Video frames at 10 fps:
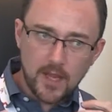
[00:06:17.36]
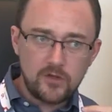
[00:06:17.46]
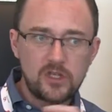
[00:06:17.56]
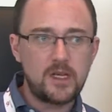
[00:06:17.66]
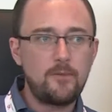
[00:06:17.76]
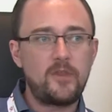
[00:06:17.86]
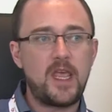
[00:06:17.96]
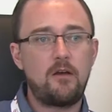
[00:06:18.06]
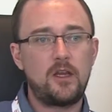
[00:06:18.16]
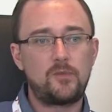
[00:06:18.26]
those are some of
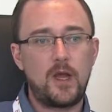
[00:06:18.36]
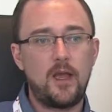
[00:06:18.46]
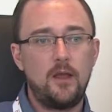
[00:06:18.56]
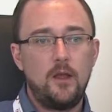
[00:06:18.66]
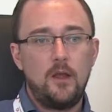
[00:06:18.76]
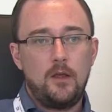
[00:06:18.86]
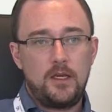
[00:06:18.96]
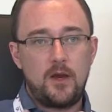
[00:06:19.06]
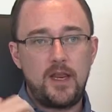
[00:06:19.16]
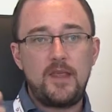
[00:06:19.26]
the areas where,
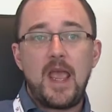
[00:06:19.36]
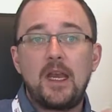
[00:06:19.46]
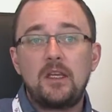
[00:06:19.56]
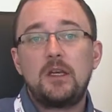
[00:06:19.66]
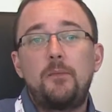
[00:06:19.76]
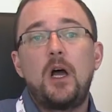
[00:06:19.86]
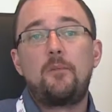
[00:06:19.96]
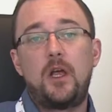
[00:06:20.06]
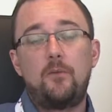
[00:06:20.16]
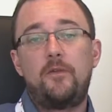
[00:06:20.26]
in the editing
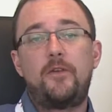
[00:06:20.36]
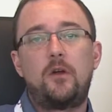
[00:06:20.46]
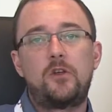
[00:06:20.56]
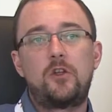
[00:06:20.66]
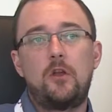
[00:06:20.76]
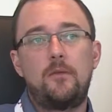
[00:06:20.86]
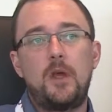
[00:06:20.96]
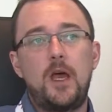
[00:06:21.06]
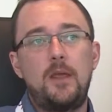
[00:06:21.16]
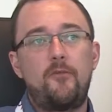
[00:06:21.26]
pipeline, we've focused on
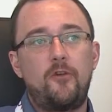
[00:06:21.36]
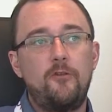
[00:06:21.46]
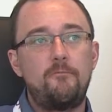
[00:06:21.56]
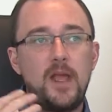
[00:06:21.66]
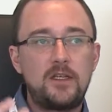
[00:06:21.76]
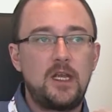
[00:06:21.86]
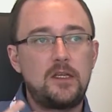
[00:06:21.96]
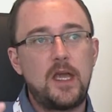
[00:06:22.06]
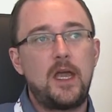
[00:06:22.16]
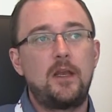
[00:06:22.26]
improved
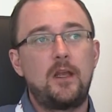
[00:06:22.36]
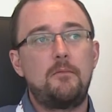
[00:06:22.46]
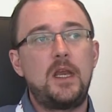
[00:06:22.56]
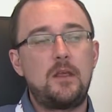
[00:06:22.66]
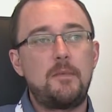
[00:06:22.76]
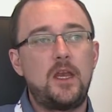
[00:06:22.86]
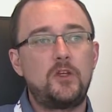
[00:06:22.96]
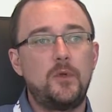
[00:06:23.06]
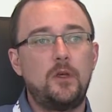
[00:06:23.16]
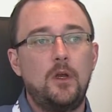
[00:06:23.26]
metadata handling and media
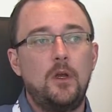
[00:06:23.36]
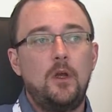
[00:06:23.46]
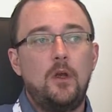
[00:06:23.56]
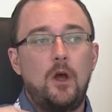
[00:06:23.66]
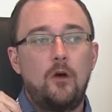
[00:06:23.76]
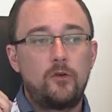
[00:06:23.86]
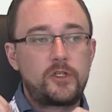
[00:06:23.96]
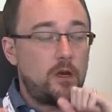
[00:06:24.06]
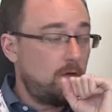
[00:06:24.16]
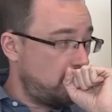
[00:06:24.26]
management.
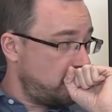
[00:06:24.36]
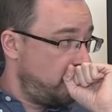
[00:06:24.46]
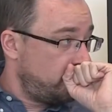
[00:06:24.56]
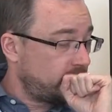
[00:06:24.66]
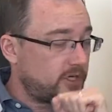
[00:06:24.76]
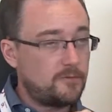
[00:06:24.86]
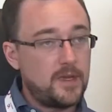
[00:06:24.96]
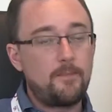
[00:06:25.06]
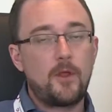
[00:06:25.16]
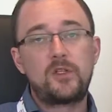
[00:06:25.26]
Also, excuse
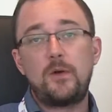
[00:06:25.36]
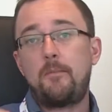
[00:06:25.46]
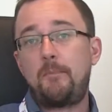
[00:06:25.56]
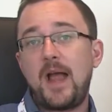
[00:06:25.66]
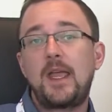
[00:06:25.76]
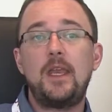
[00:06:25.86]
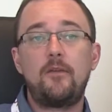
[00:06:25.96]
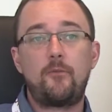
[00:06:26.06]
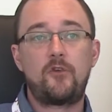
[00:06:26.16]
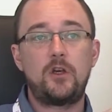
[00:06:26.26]
me, also at the back
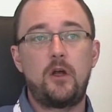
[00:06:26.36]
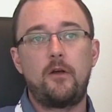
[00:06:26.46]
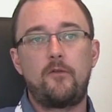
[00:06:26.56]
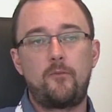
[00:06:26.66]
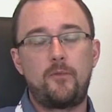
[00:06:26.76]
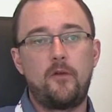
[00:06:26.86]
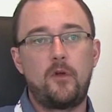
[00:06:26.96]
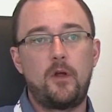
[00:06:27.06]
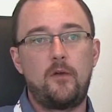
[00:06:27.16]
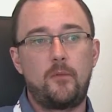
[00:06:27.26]
end of
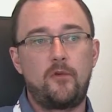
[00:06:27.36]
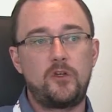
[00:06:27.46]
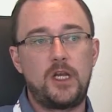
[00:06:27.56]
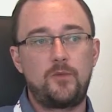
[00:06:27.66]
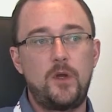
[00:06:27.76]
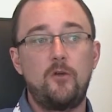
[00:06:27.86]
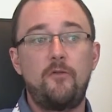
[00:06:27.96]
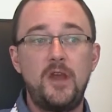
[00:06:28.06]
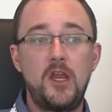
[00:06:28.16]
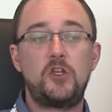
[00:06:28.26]
a project, when
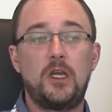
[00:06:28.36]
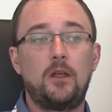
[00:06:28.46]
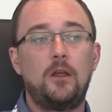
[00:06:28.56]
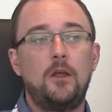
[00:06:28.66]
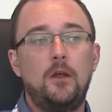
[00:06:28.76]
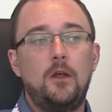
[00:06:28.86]
you're finishing,